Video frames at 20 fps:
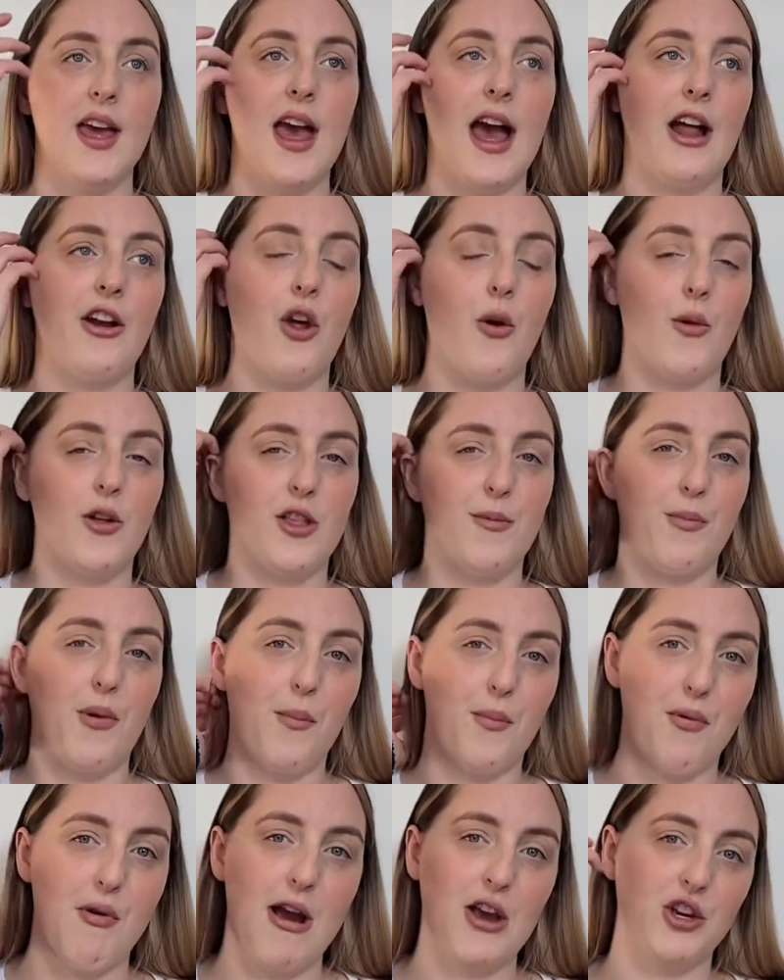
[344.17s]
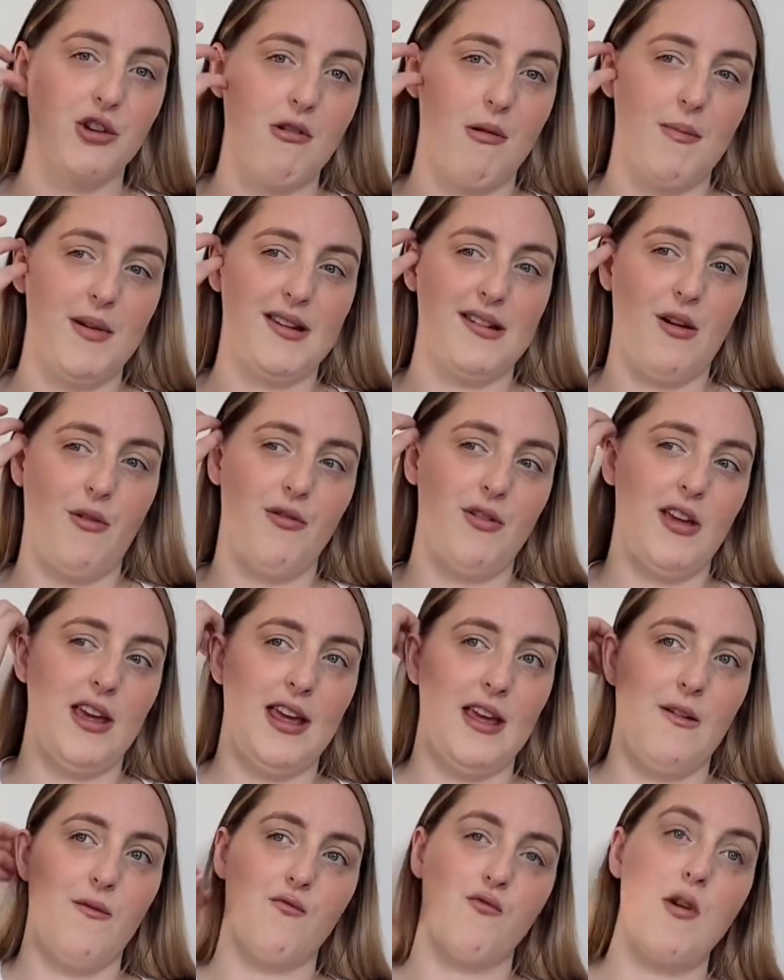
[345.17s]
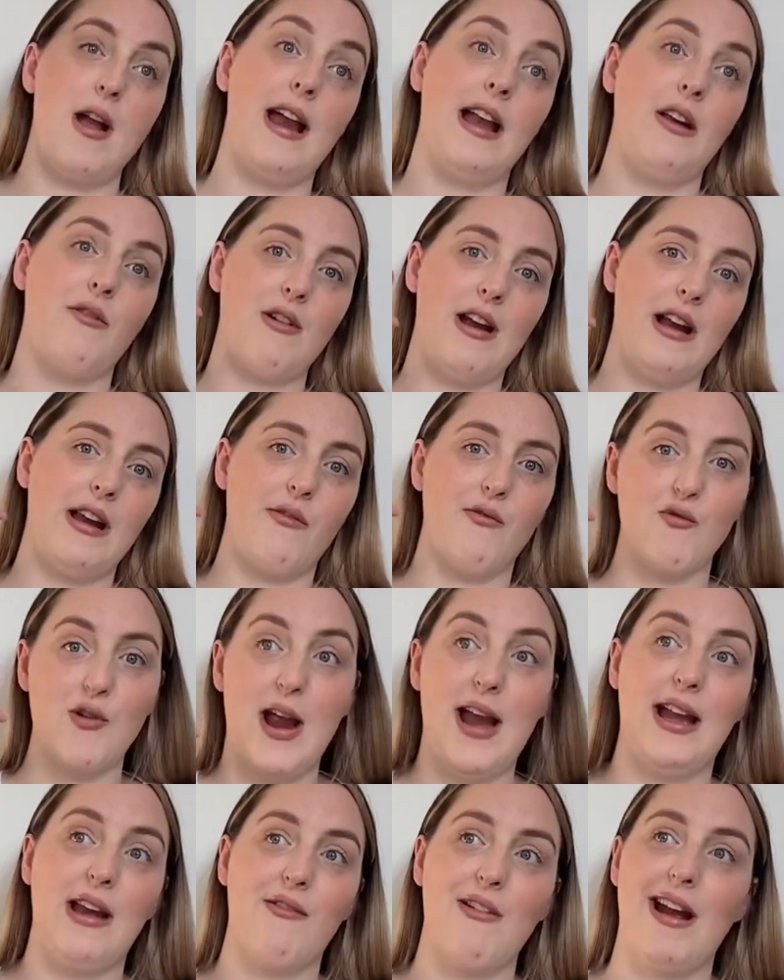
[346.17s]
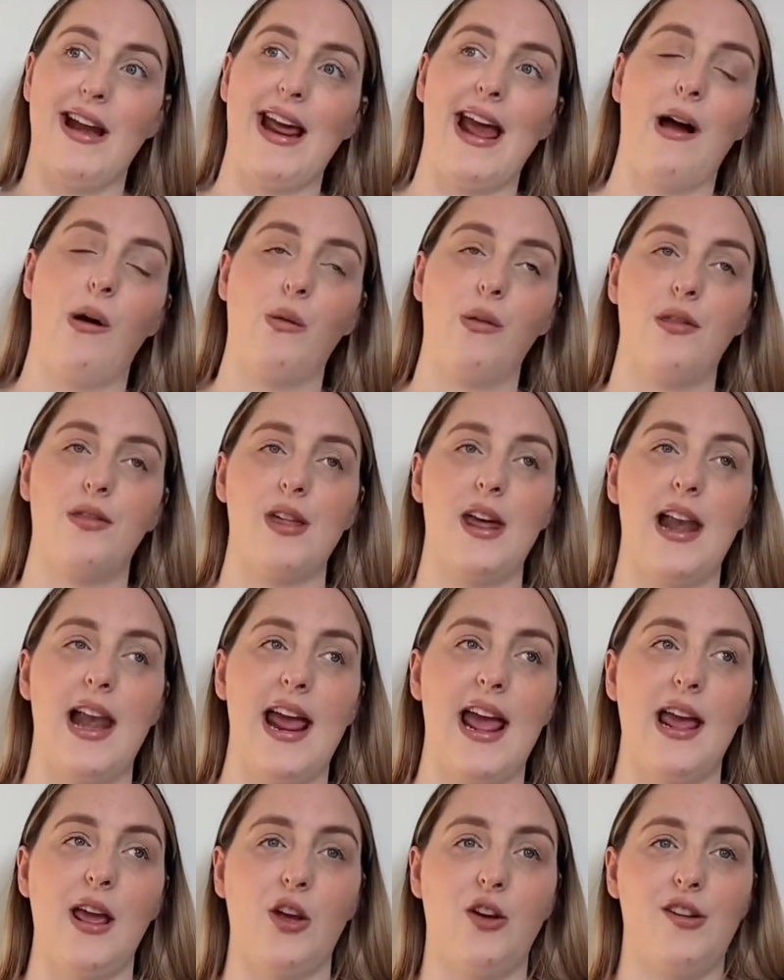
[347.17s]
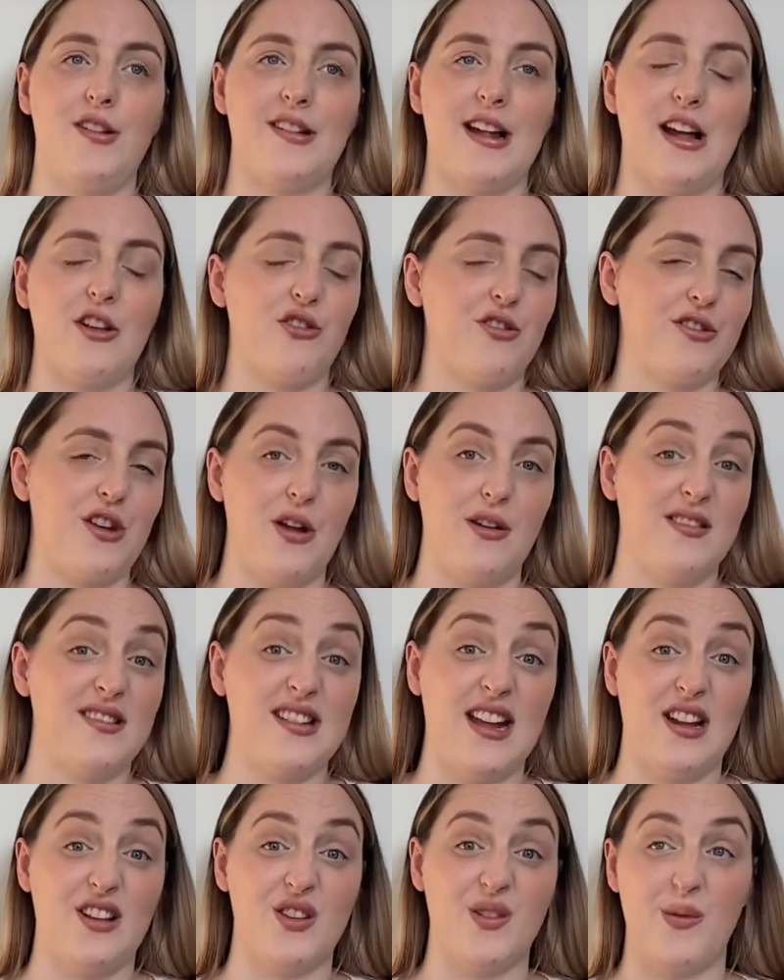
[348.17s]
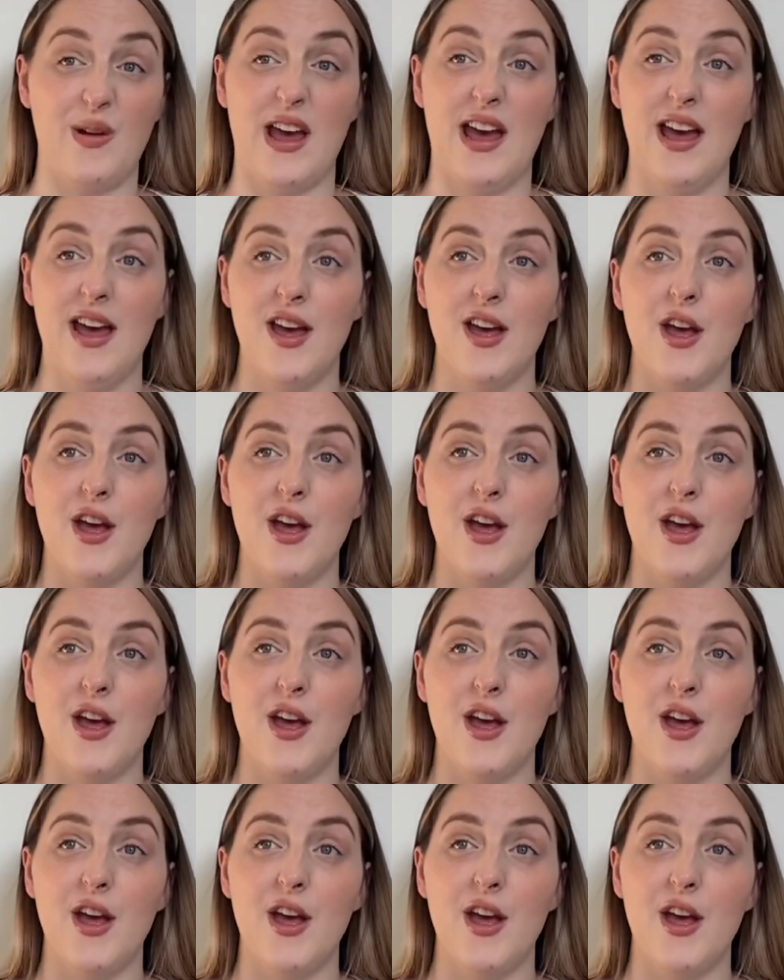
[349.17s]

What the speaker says: I don't want to put pressure on myself to eat really healthily, because I just don't stick to it.